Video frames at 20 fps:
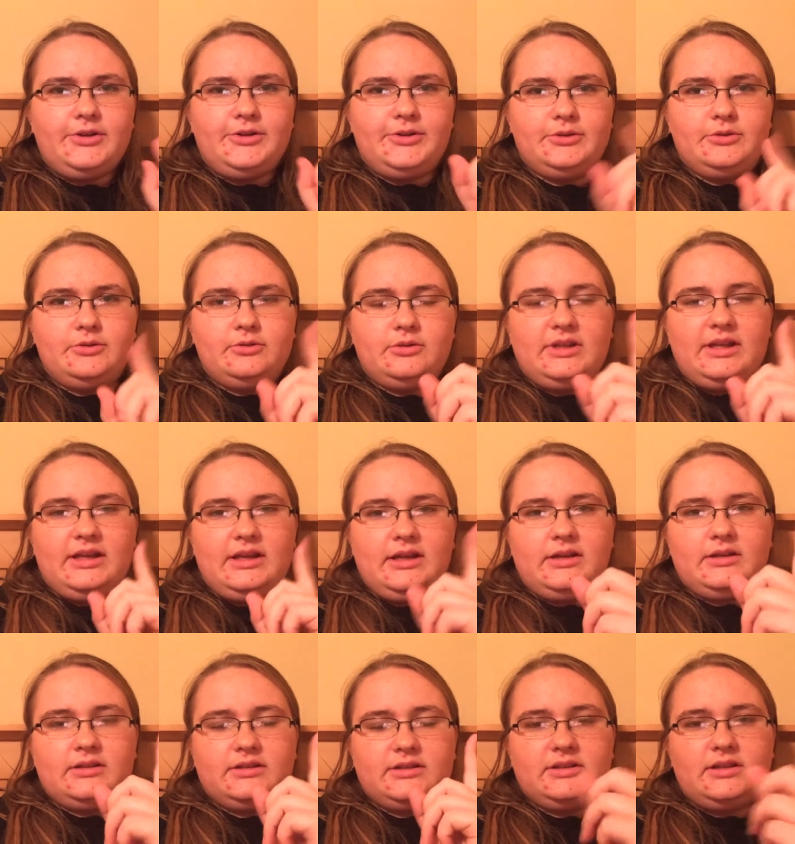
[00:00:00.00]
you
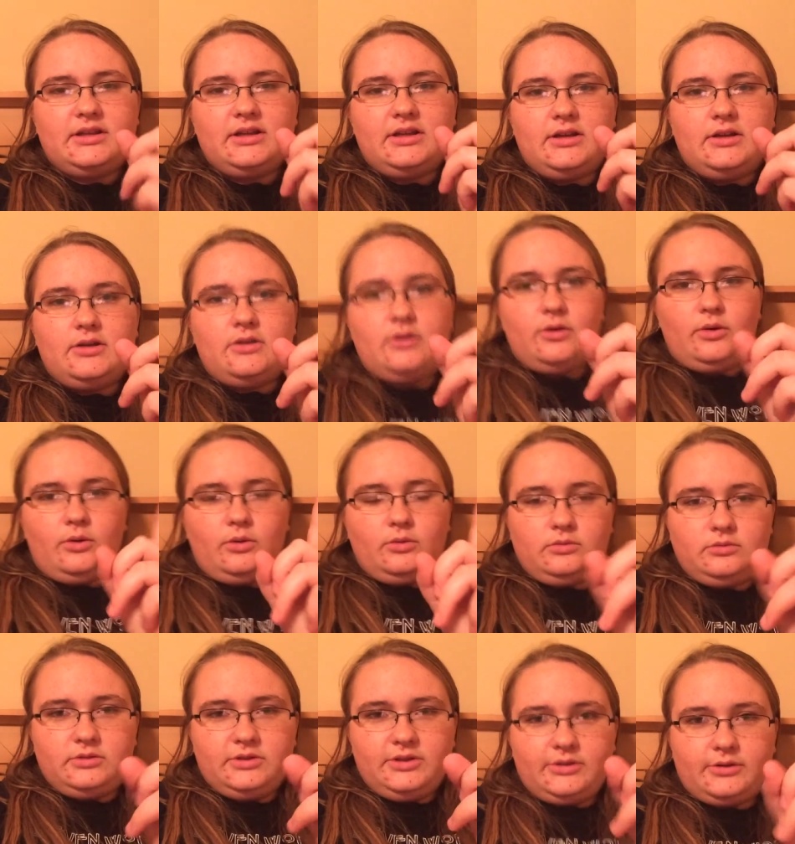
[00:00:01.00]
can't
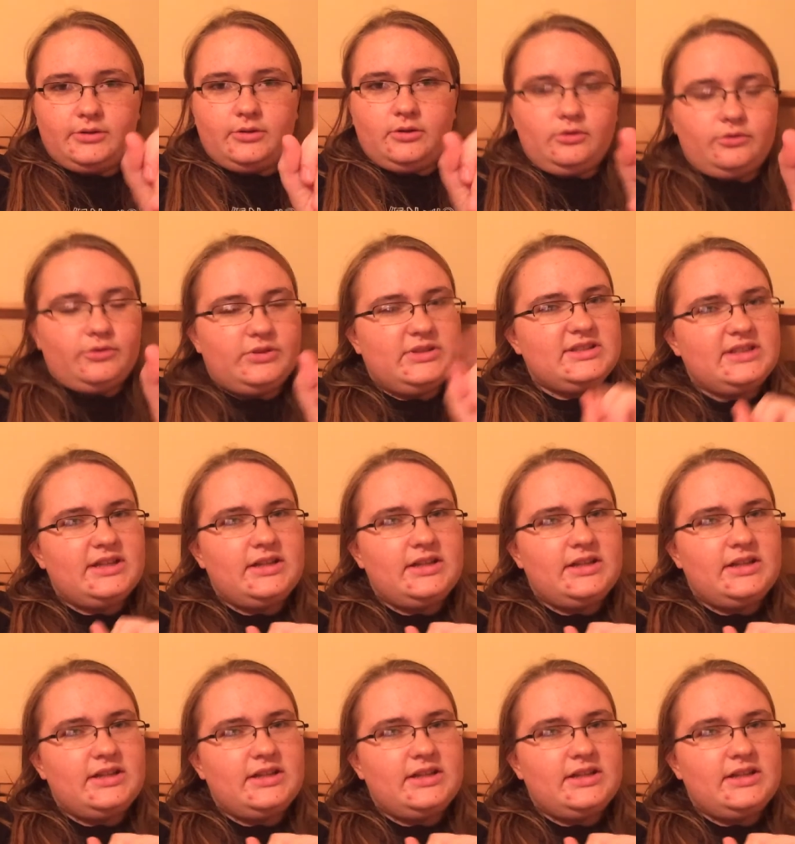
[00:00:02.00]
hold your girlfriend's